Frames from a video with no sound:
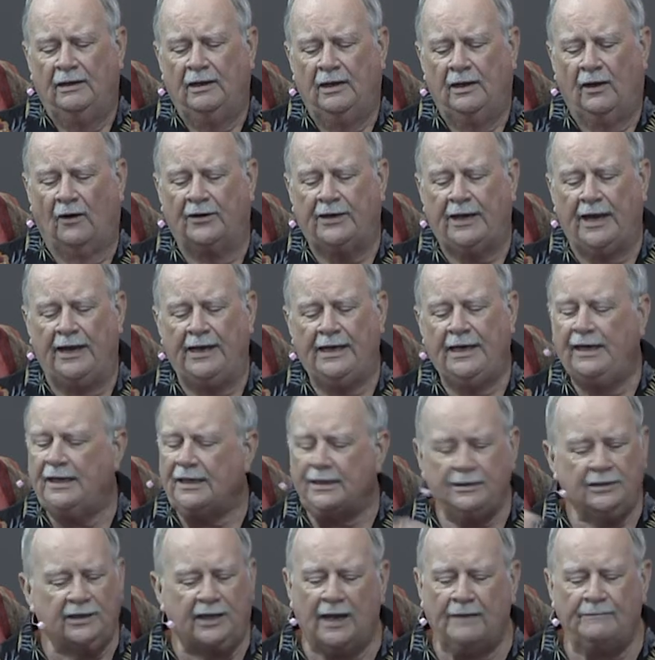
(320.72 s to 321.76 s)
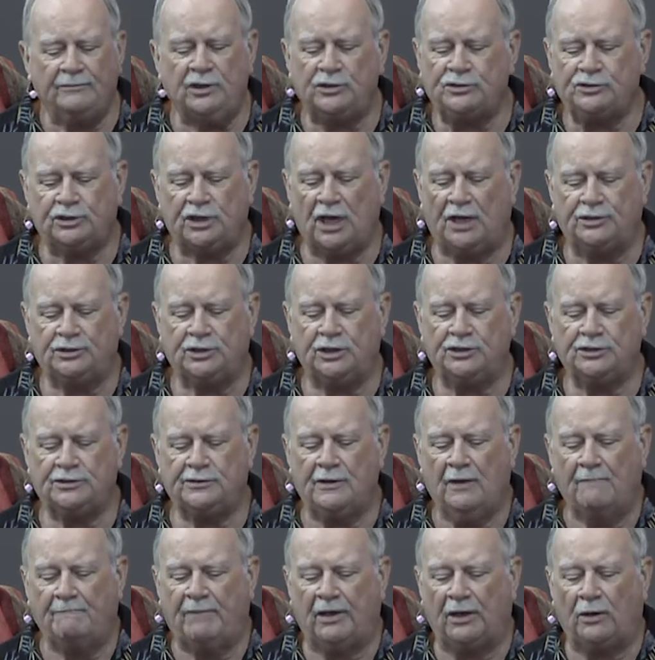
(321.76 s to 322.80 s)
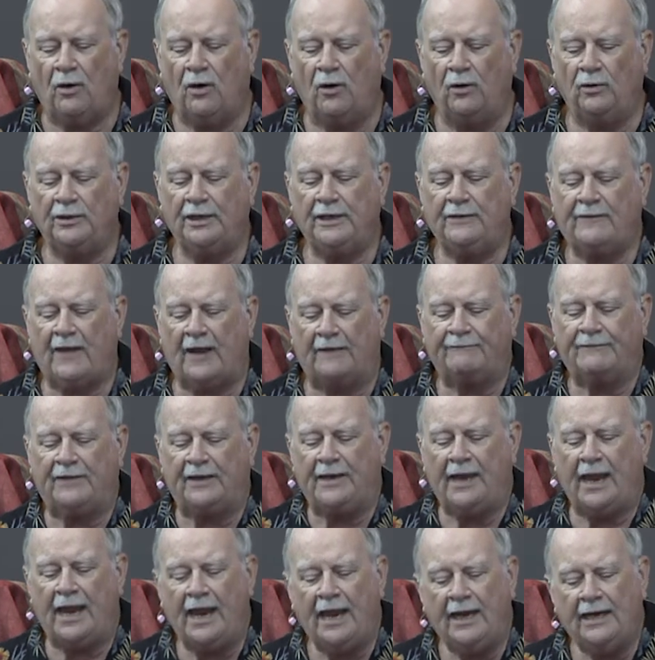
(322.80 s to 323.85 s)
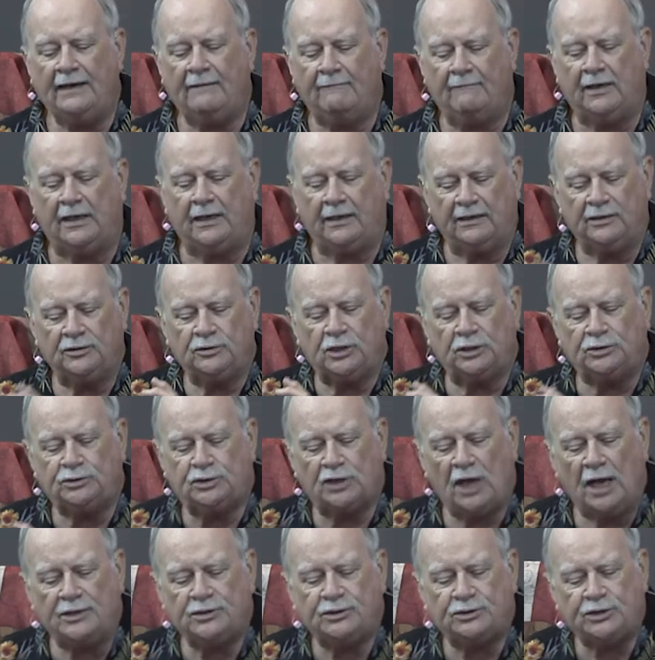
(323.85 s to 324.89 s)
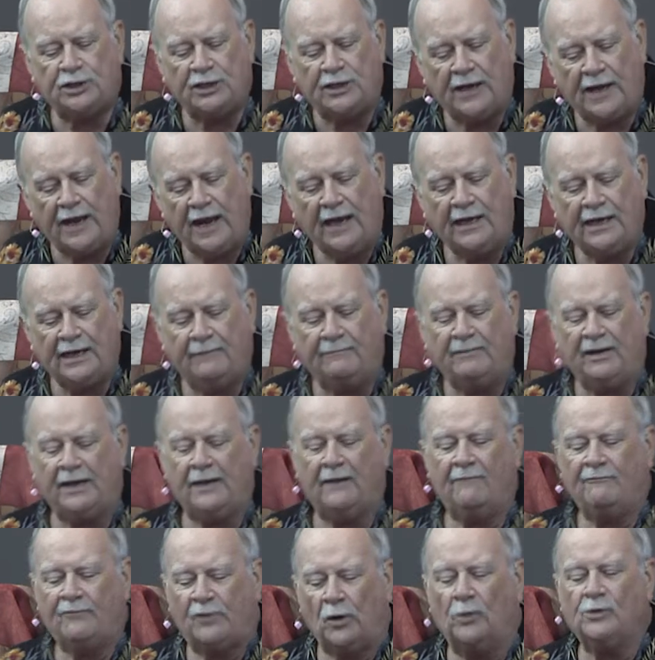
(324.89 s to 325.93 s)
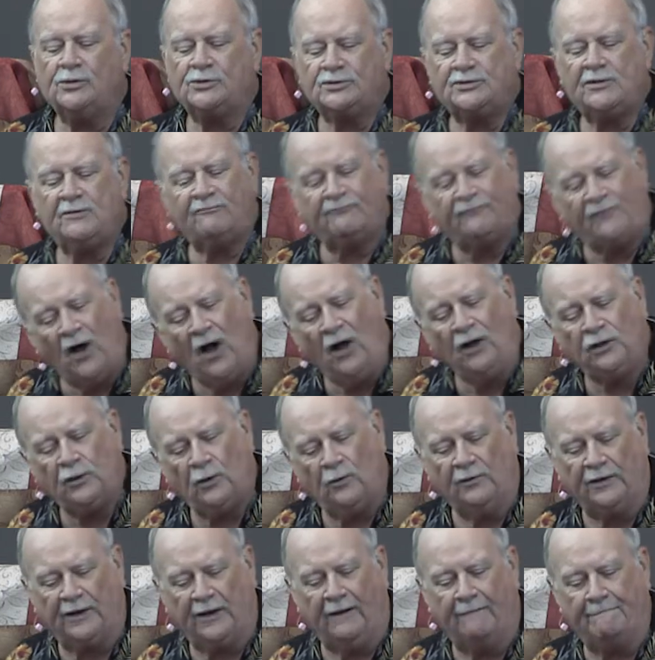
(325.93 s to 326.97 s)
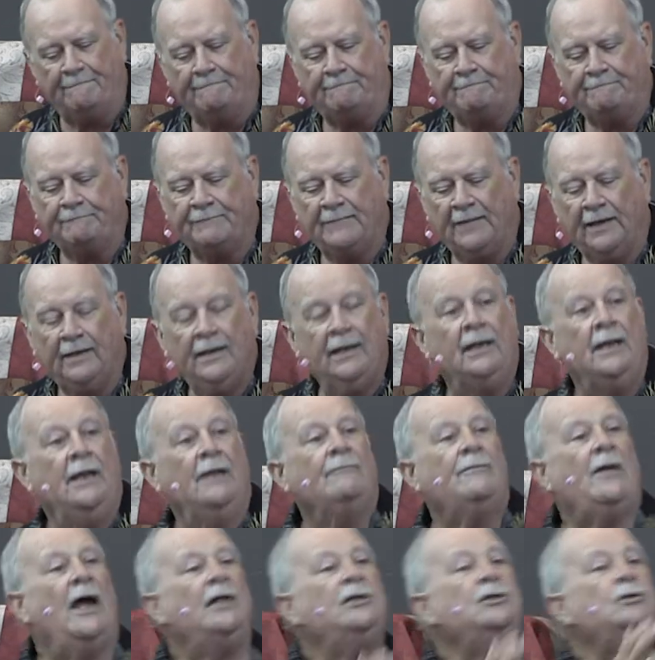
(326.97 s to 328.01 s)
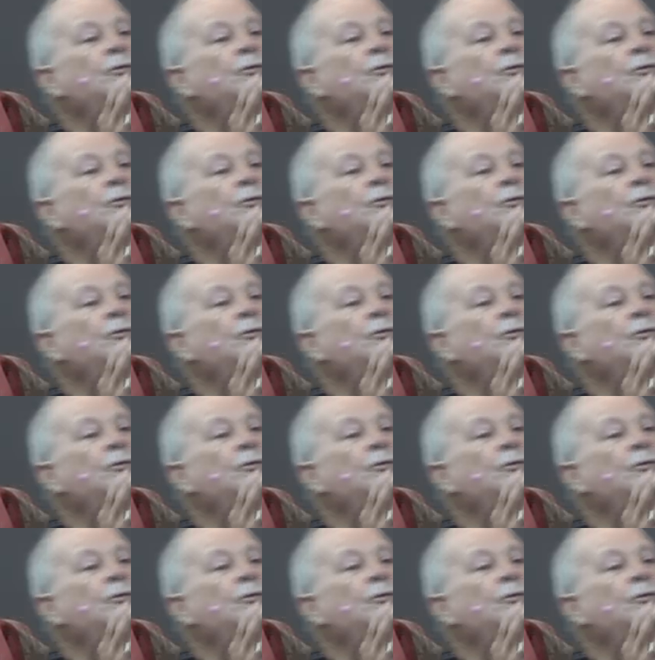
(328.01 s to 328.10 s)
Okay, he didn't come to judge us, but only that the enemy, to judge the enemy and those that follow him. That's